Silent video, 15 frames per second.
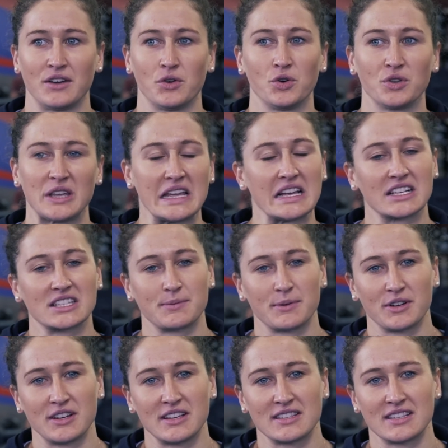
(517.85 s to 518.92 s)
all the
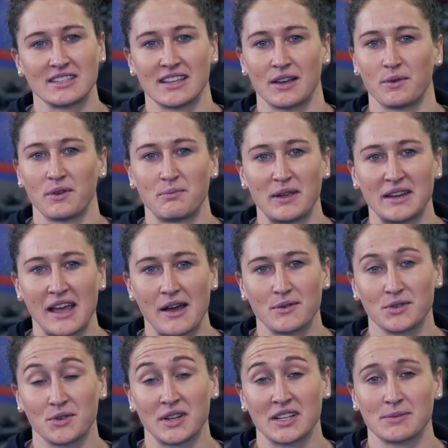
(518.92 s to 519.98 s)
experiences that we've been able
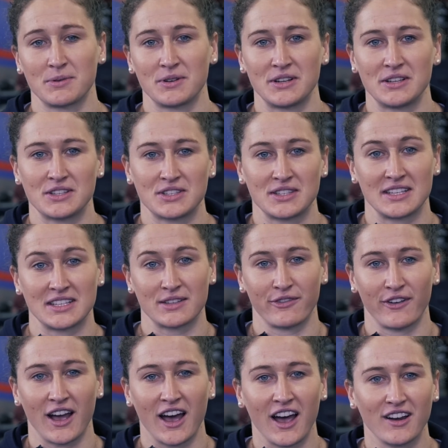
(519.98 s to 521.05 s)
to experience this
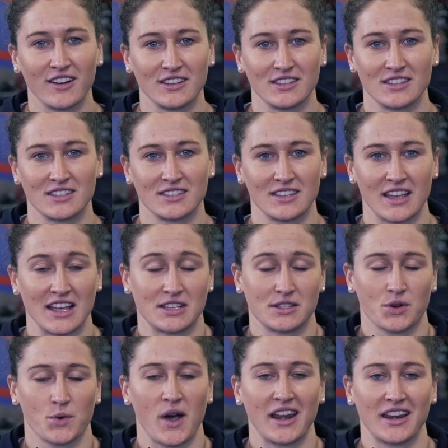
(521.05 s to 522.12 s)
far, it's
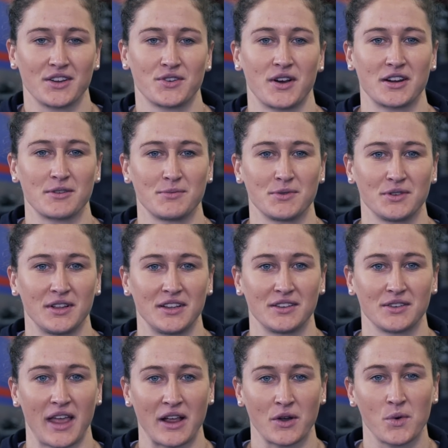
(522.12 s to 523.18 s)
quite incredible
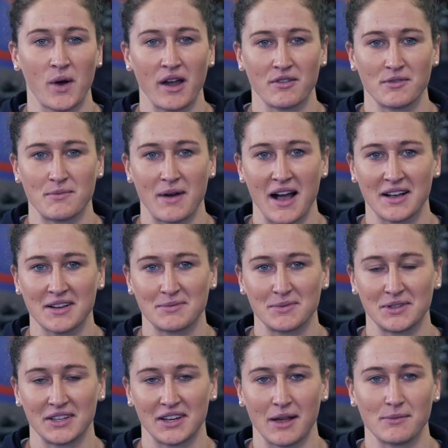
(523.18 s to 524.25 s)
and quite
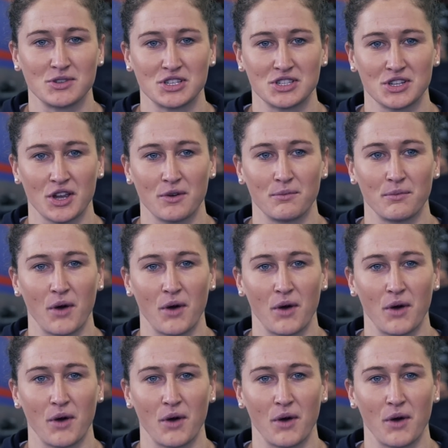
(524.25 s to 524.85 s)
remarkable, and I'm just so